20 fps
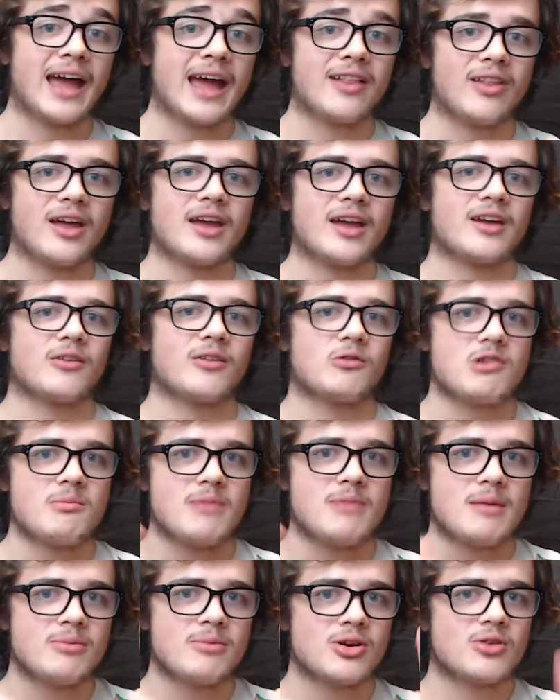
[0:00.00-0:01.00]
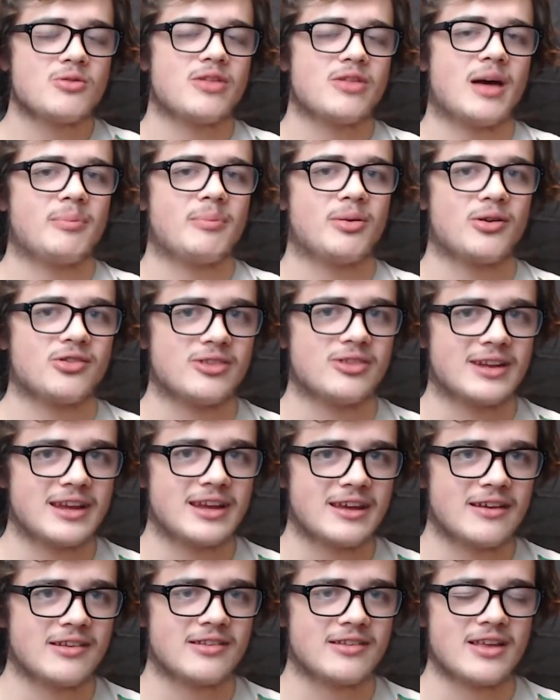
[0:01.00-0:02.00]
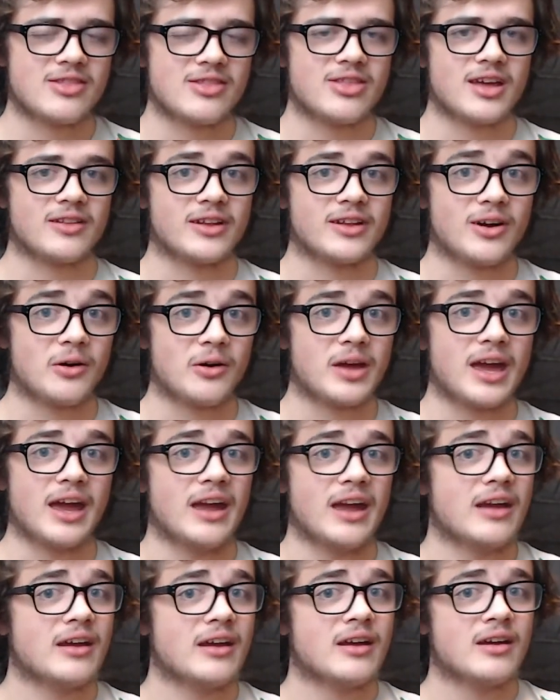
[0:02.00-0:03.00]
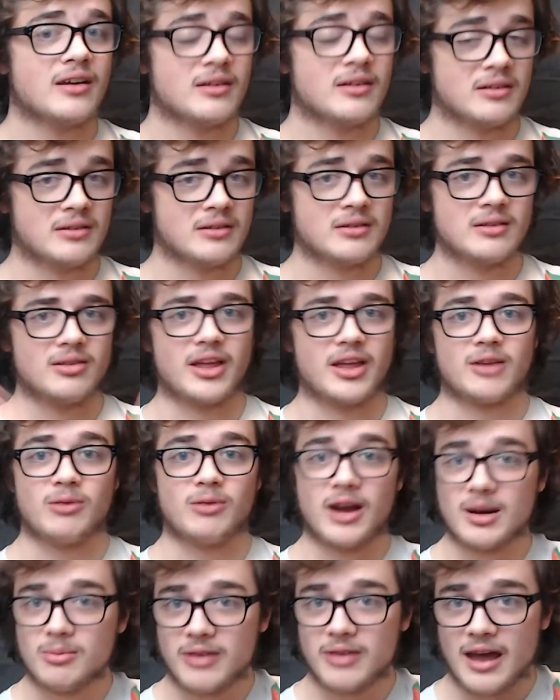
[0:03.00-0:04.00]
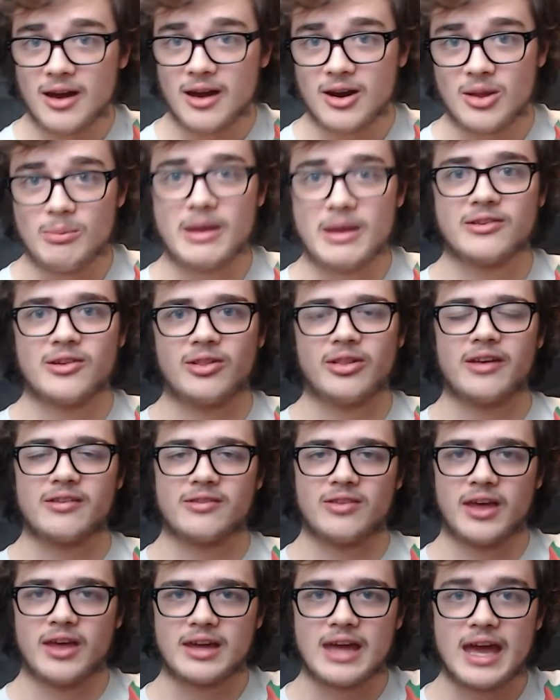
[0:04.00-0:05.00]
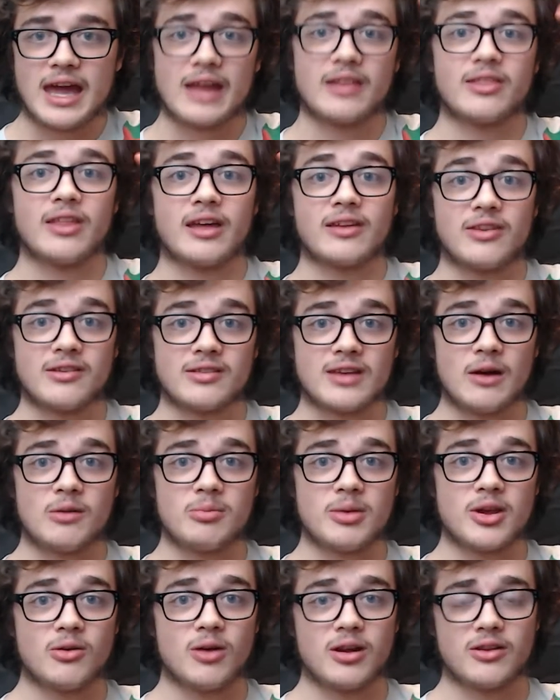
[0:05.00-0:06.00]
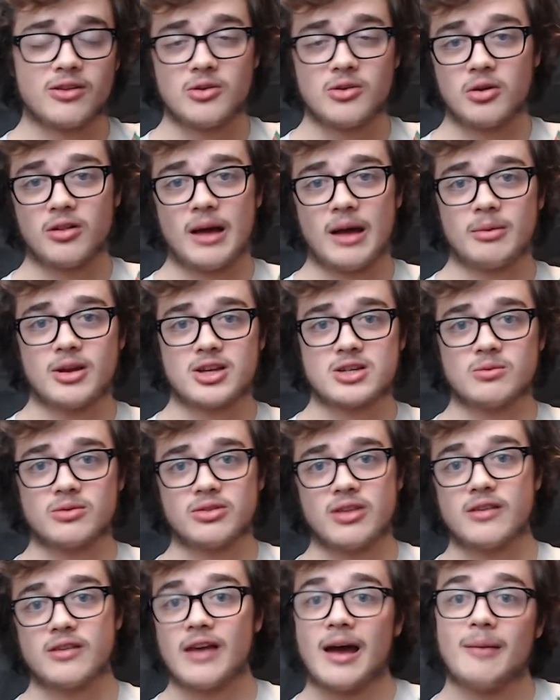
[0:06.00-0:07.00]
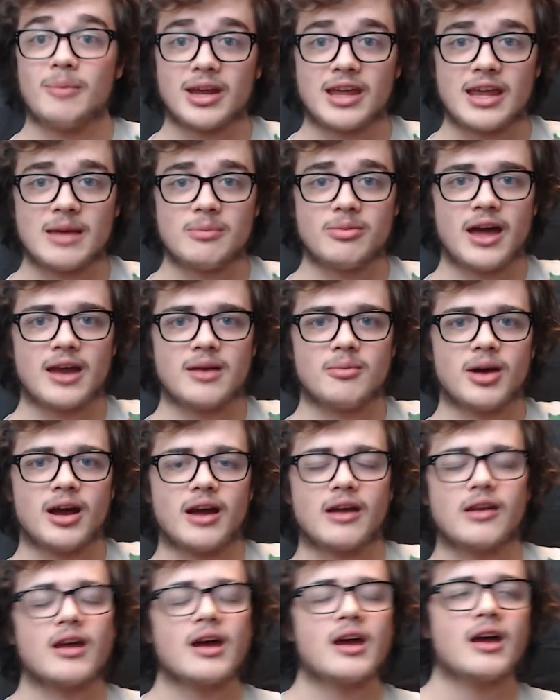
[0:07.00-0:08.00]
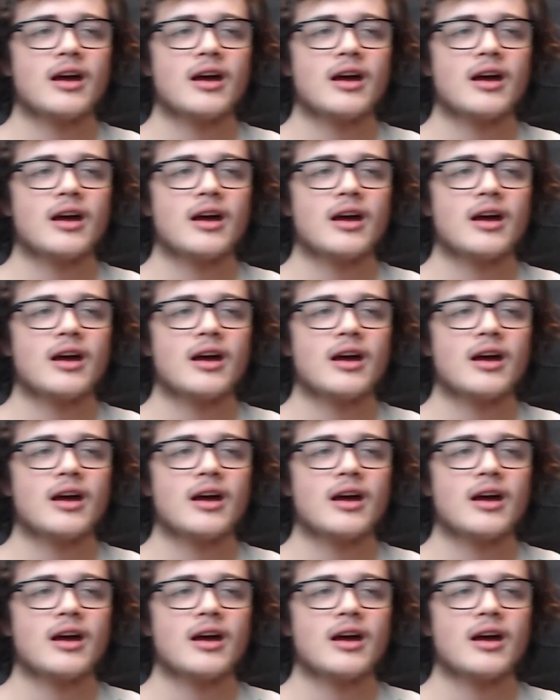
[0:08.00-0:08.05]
Like, remember who that person is and think like, okay, like write him down in the mental list. Like, hey, like this guy would be great to do collaboration with this. I'm going to keep that in mind.